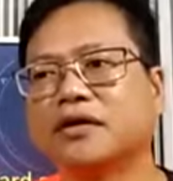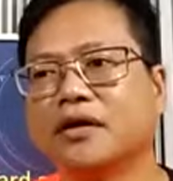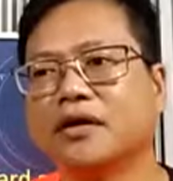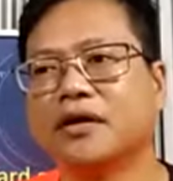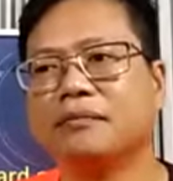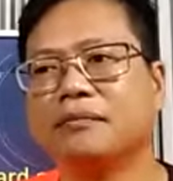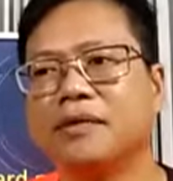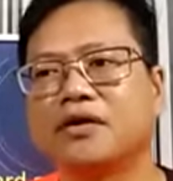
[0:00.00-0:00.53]

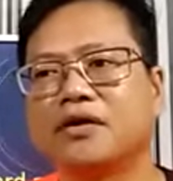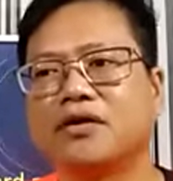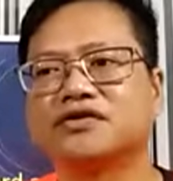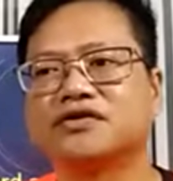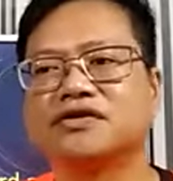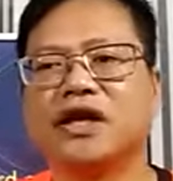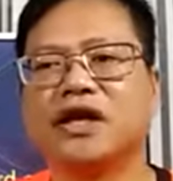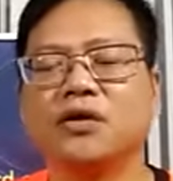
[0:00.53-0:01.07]
because
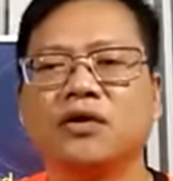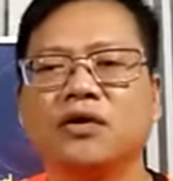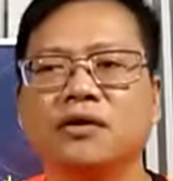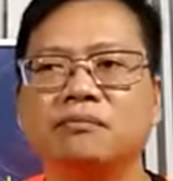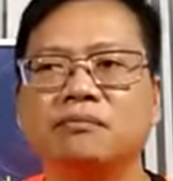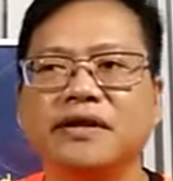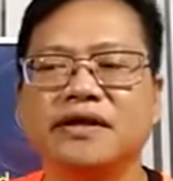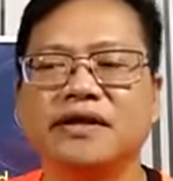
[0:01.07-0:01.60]
he will
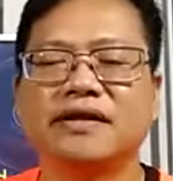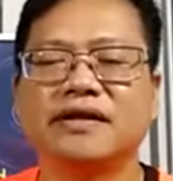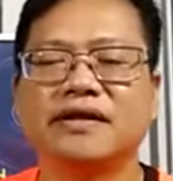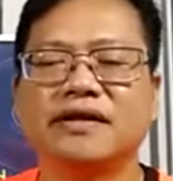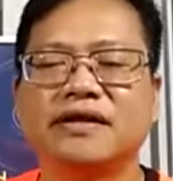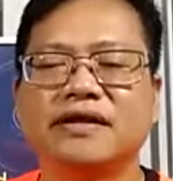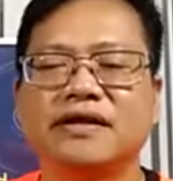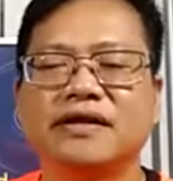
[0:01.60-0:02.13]
be the
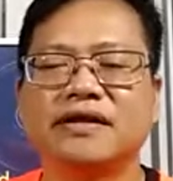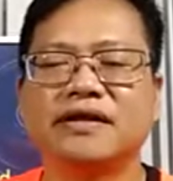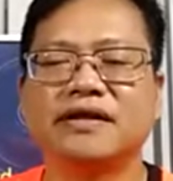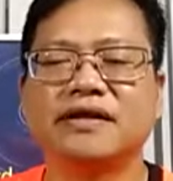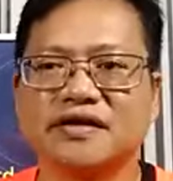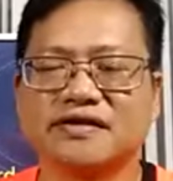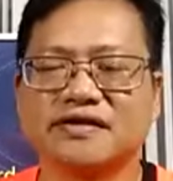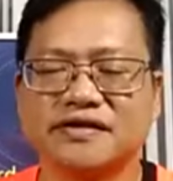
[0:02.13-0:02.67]
perfect
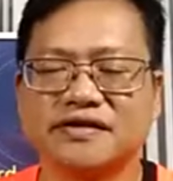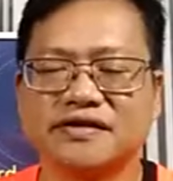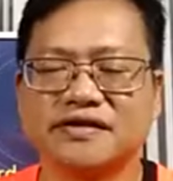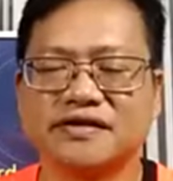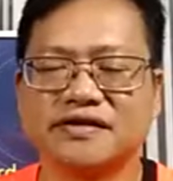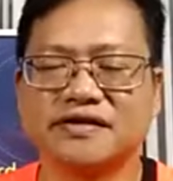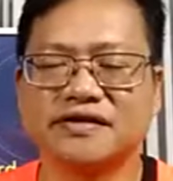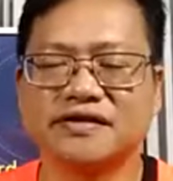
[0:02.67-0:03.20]

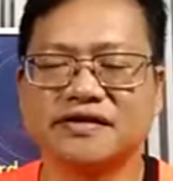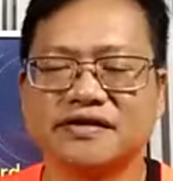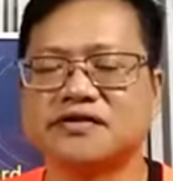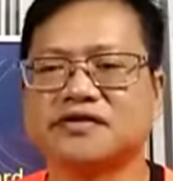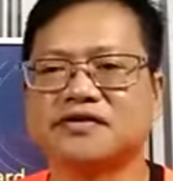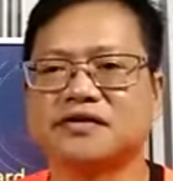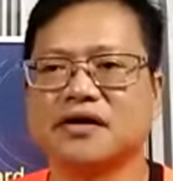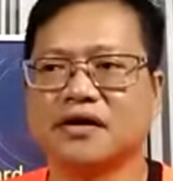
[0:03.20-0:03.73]
sacrifice,
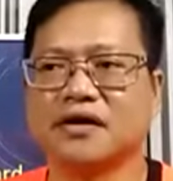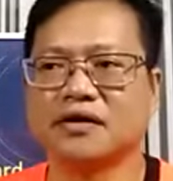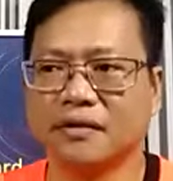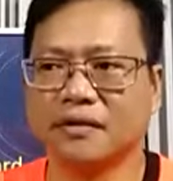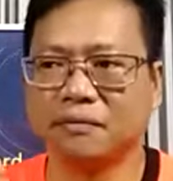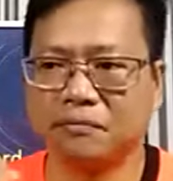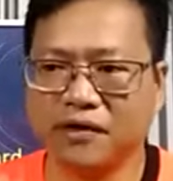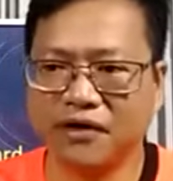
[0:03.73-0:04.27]
the
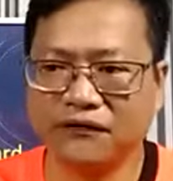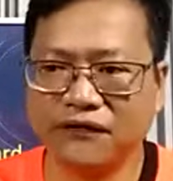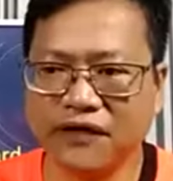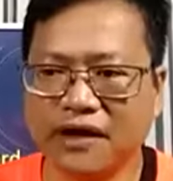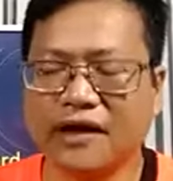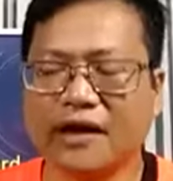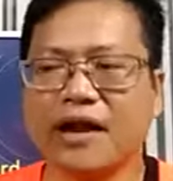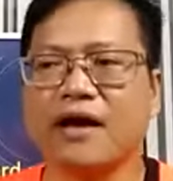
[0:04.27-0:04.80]
perfect
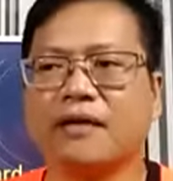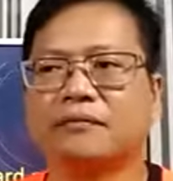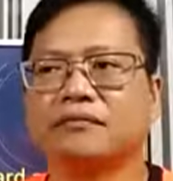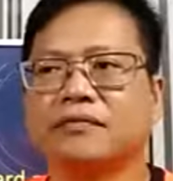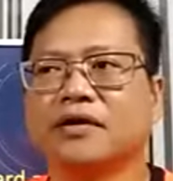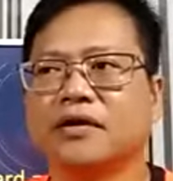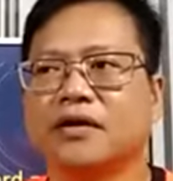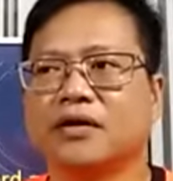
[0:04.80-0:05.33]
lamb.
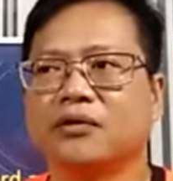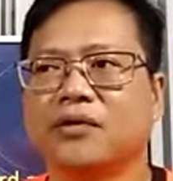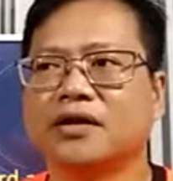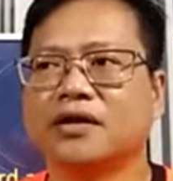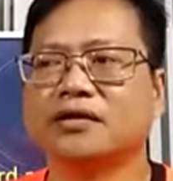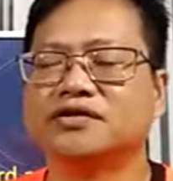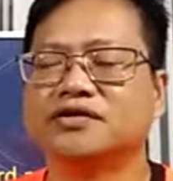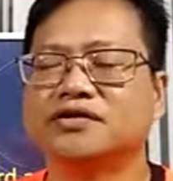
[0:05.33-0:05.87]
When
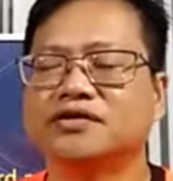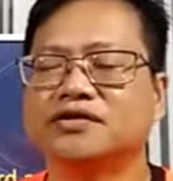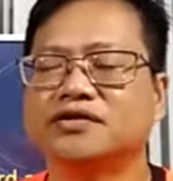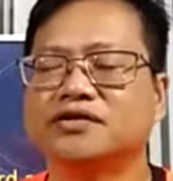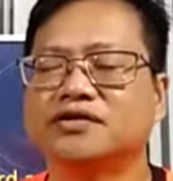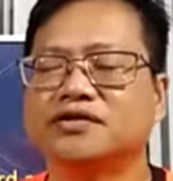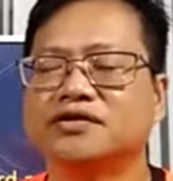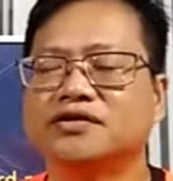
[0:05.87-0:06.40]
John the
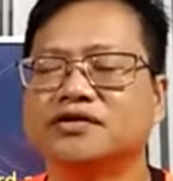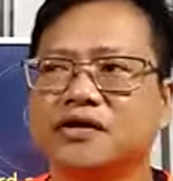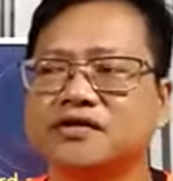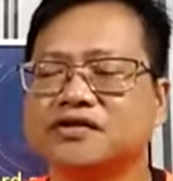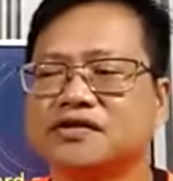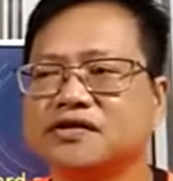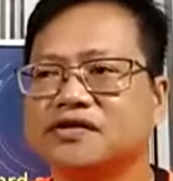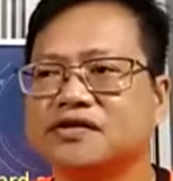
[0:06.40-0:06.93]

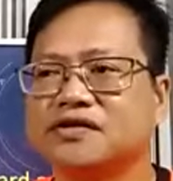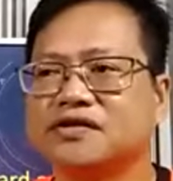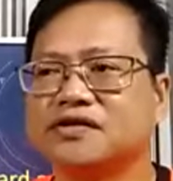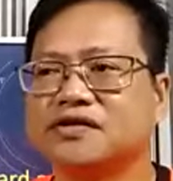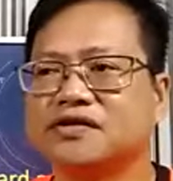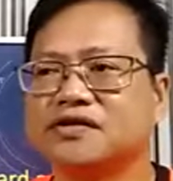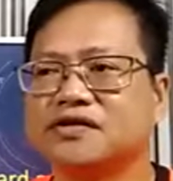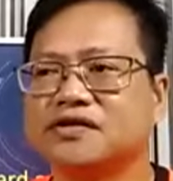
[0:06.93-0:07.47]
Baptist said,
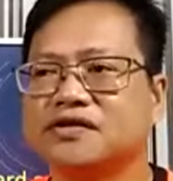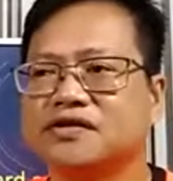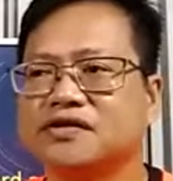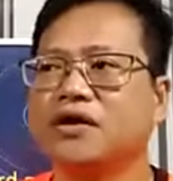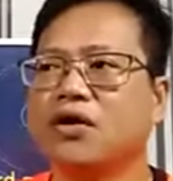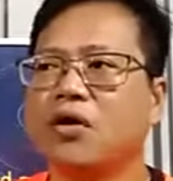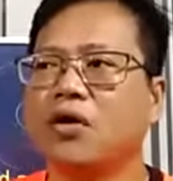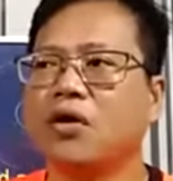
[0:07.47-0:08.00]

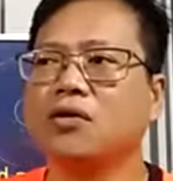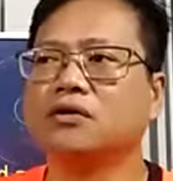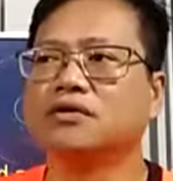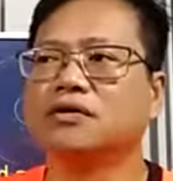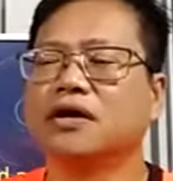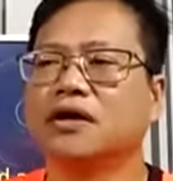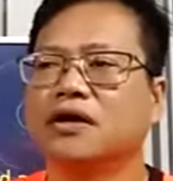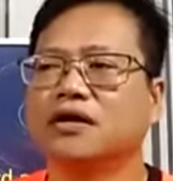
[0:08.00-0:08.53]
"Behold,
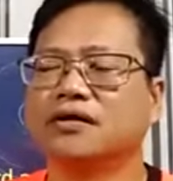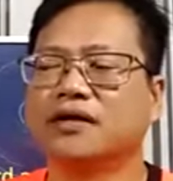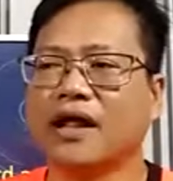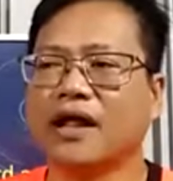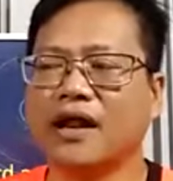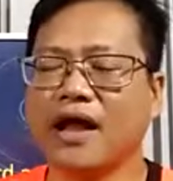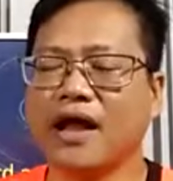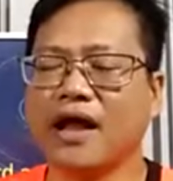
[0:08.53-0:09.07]
the
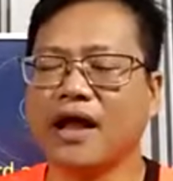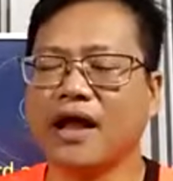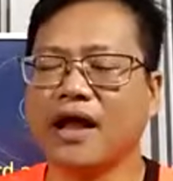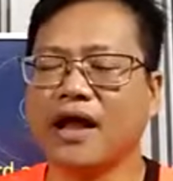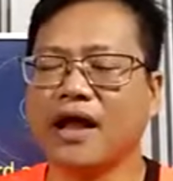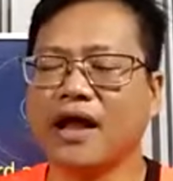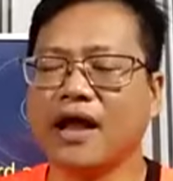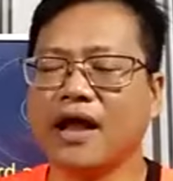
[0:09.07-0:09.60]
Lamb of
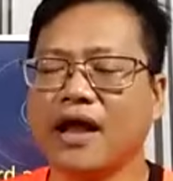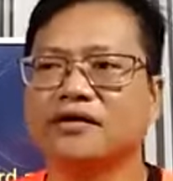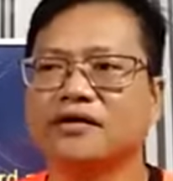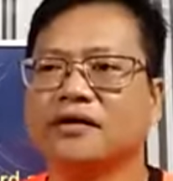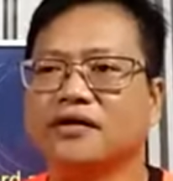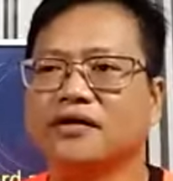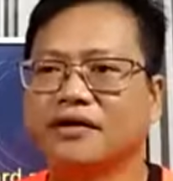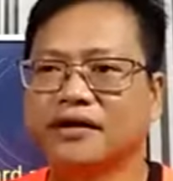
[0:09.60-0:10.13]
God
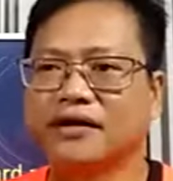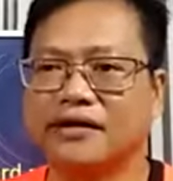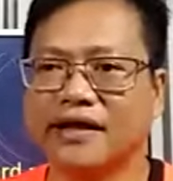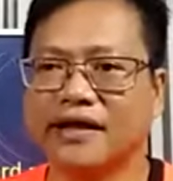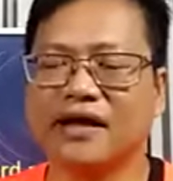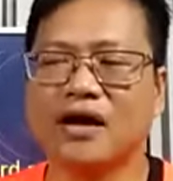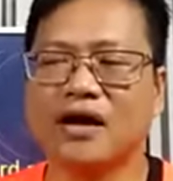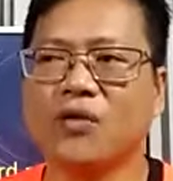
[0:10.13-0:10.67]
that take
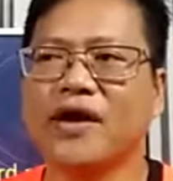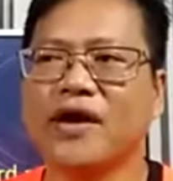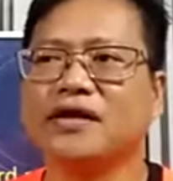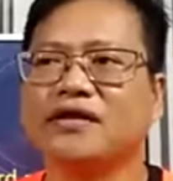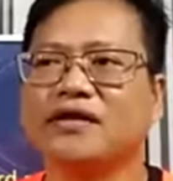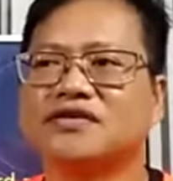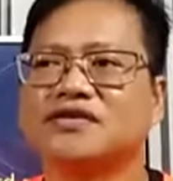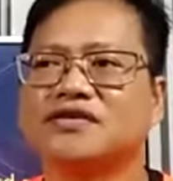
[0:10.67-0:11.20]
away the
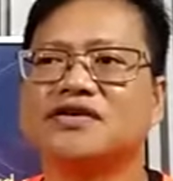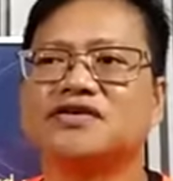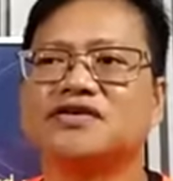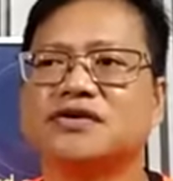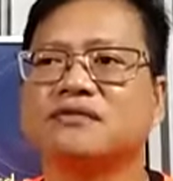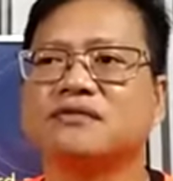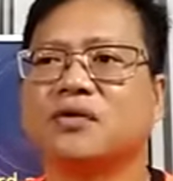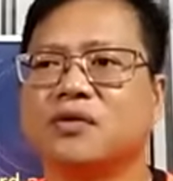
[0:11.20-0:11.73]
sins of
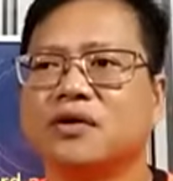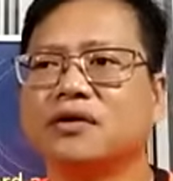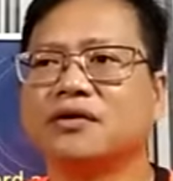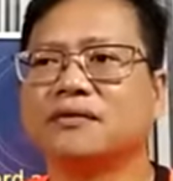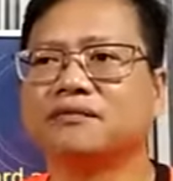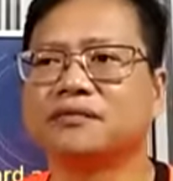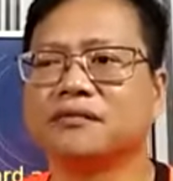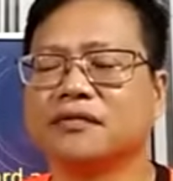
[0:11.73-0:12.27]
the world."
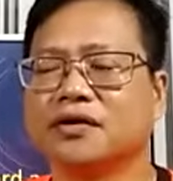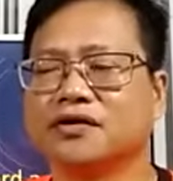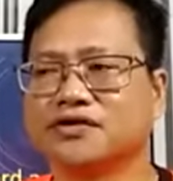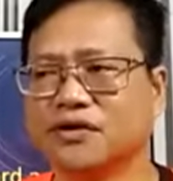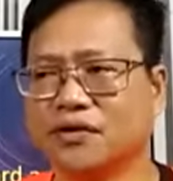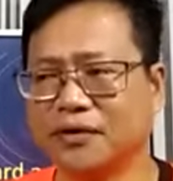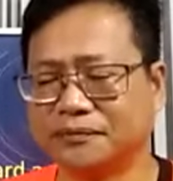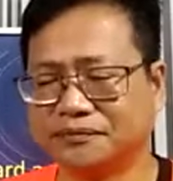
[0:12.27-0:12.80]

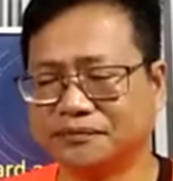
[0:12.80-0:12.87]
So